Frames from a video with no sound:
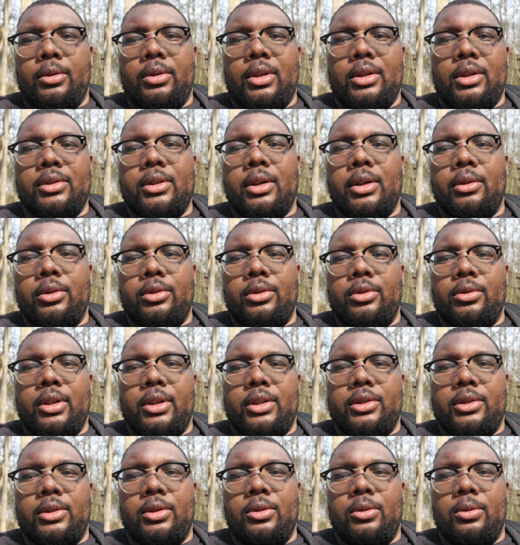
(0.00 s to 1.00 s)
And there's other
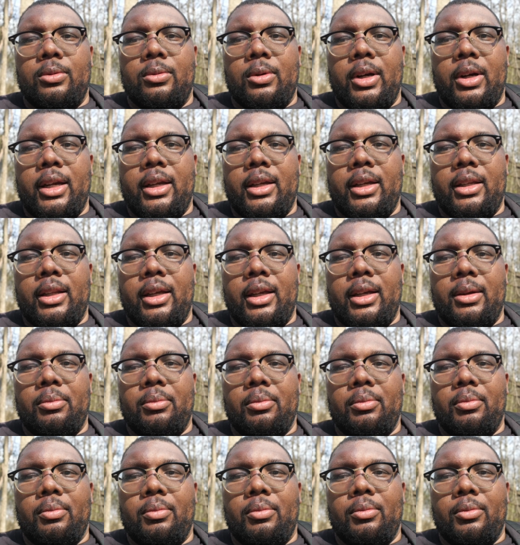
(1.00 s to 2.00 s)
tricks too, right? Like
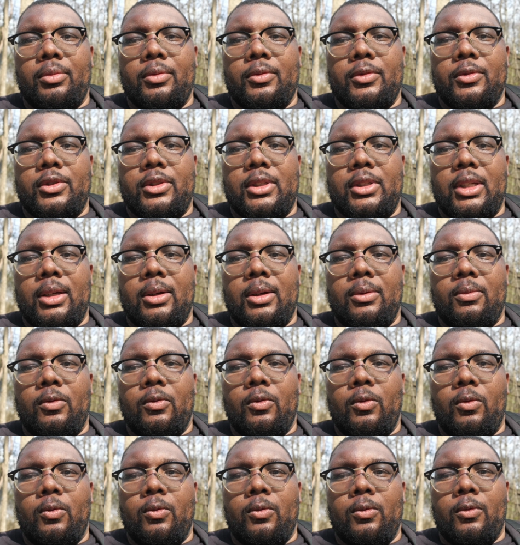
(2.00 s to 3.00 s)

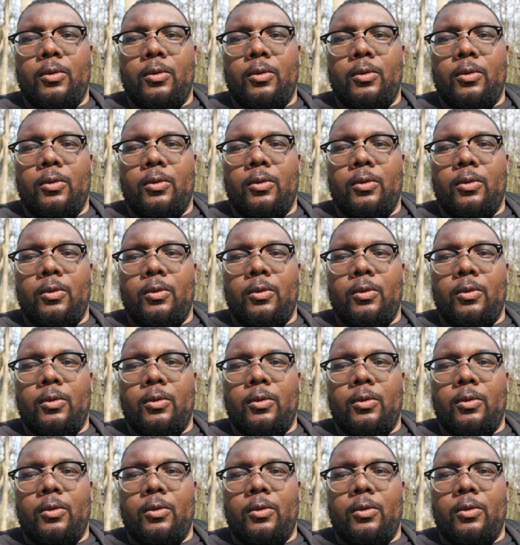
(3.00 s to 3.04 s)
seeing